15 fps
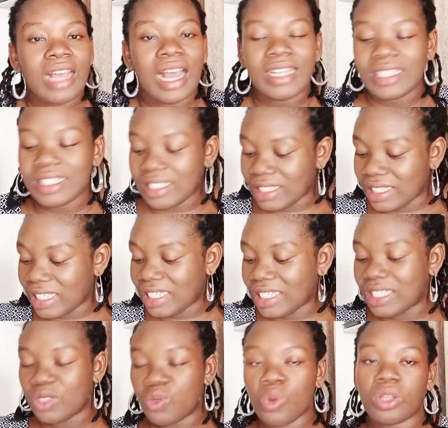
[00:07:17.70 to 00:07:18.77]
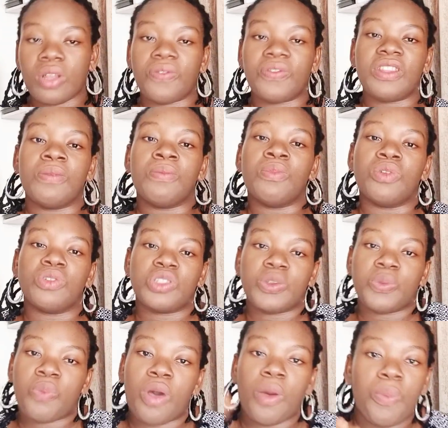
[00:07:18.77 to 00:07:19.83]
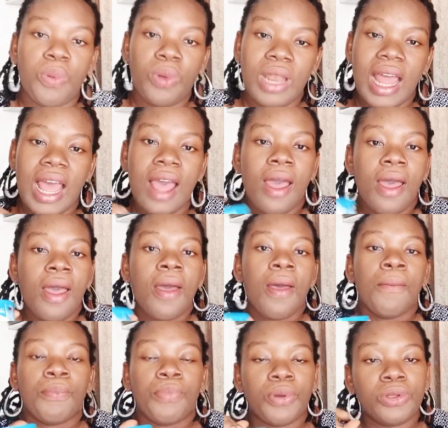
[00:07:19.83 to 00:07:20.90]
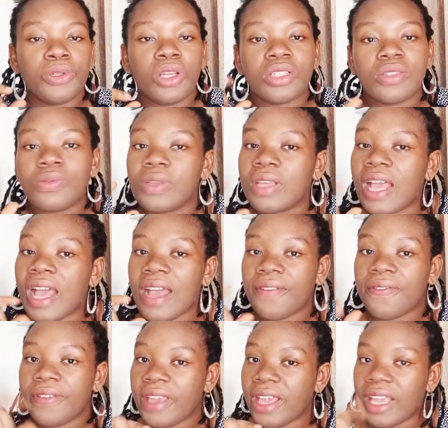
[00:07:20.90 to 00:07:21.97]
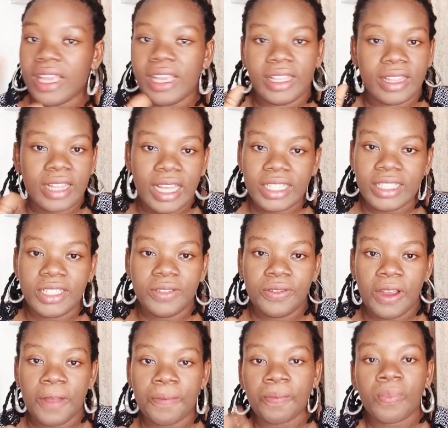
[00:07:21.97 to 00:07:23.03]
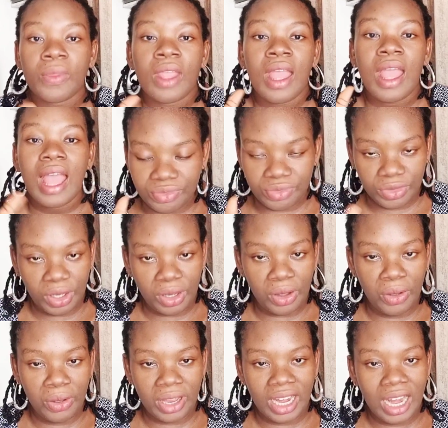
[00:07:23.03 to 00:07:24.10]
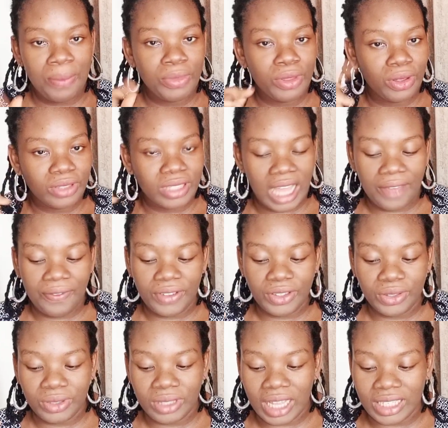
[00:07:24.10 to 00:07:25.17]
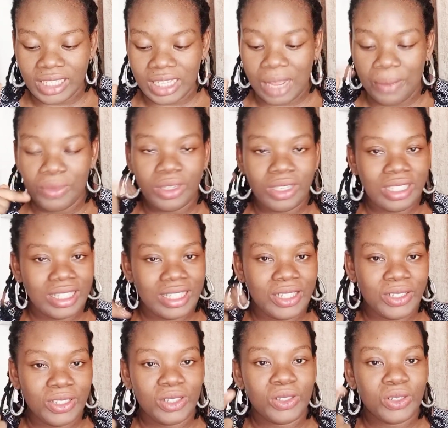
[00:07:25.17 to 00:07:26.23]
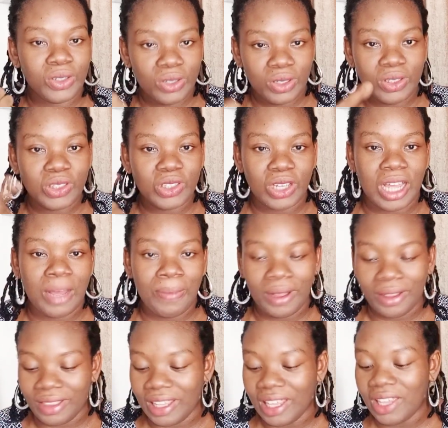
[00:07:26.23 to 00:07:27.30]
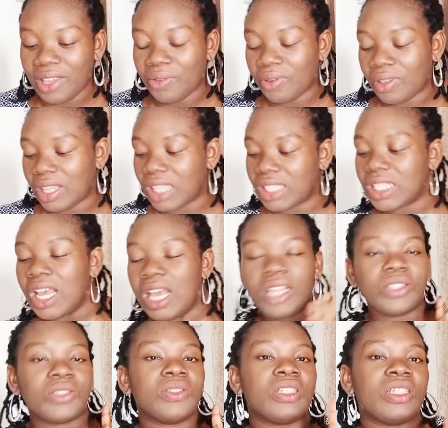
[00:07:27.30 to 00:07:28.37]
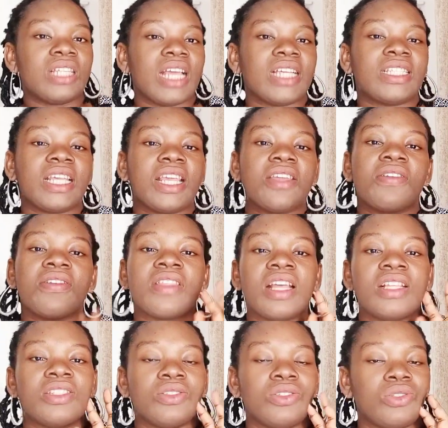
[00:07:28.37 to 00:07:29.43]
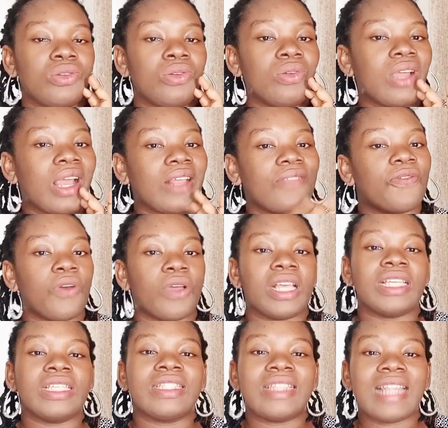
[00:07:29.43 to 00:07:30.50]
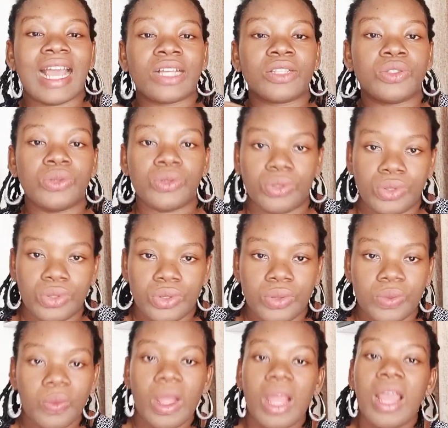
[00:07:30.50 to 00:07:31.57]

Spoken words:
As in, this is one of the most popular products we have here in Nigeria. Okay, let me not dive into that. Let me still talk about the ingredients. So the next ingredient you should look out for is lactose.